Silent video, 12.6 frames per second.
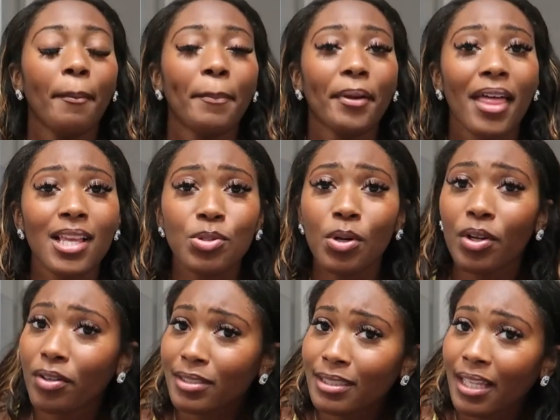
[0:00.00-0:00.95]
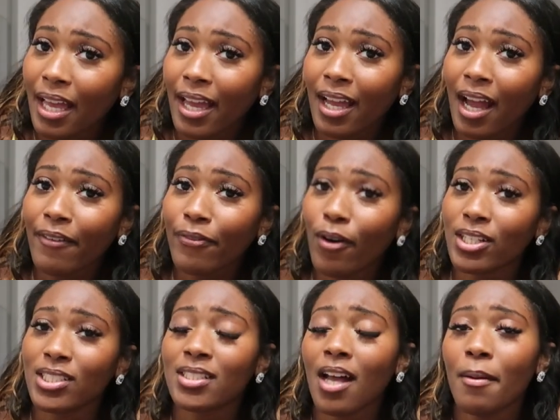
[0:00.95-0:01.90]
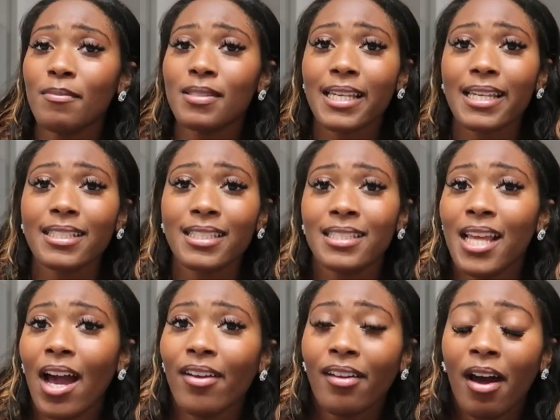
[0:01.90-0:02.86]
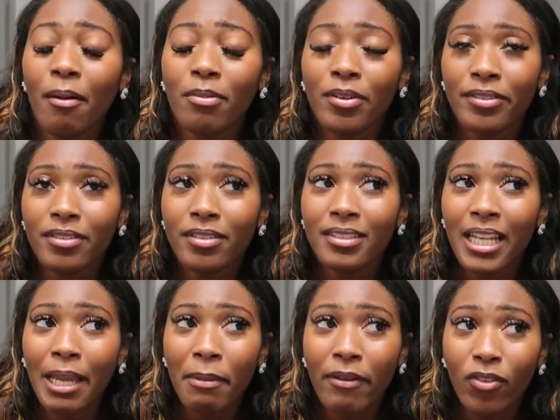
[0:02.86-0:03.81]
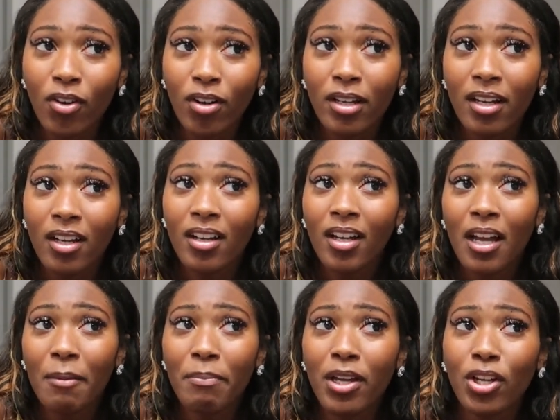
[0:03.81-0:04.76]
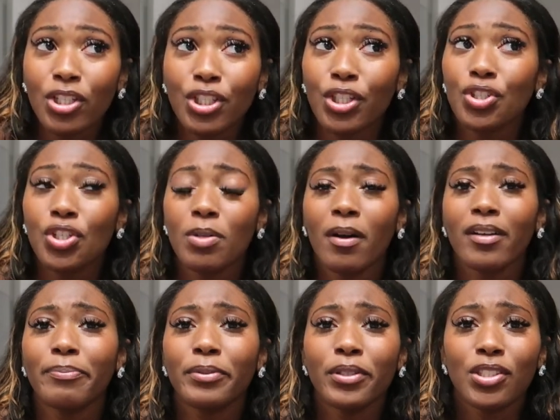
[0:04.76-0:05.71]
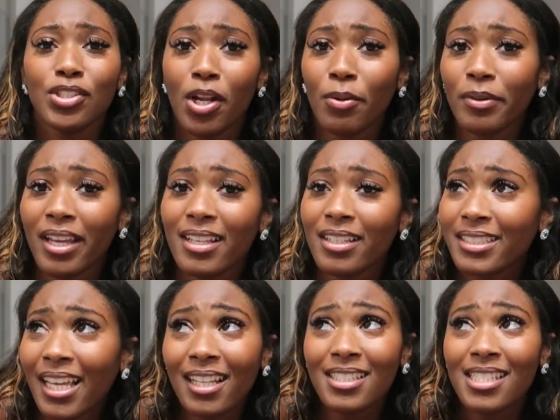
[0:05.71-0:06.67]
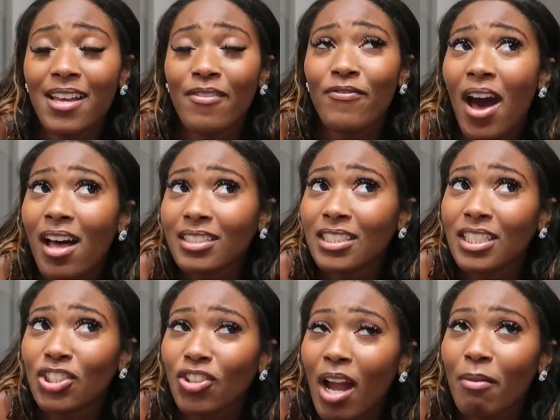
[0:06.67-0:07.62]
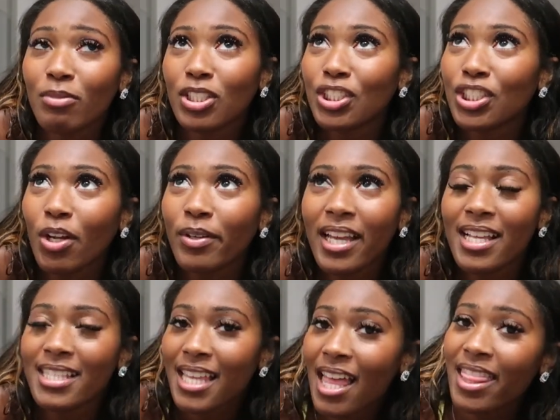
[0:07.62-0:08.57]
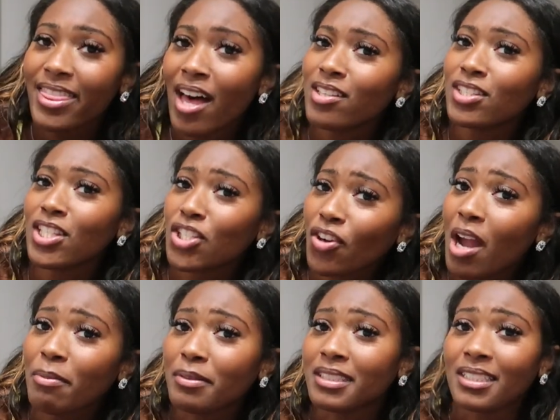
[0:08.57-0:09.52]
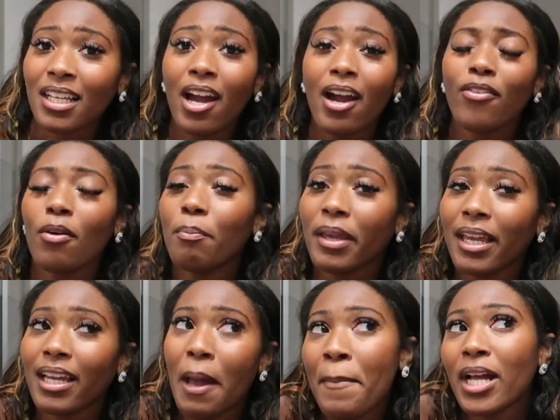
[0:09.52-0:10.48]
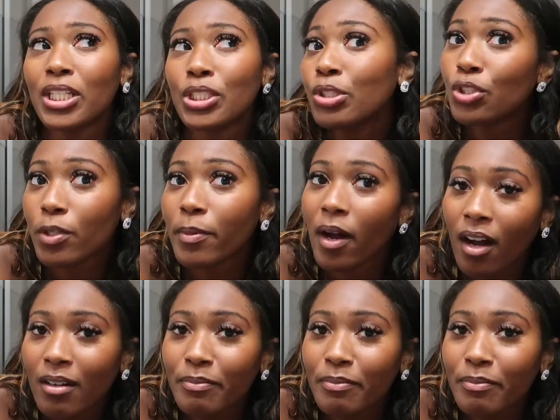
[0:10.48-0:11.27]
But that's all I've got to say. I thought I should come sit down, update my vlog, be a good YouTuber, because you don't get 10,000 subscribers, because you don't get 10,000 subscribers from being a bad YouTuber.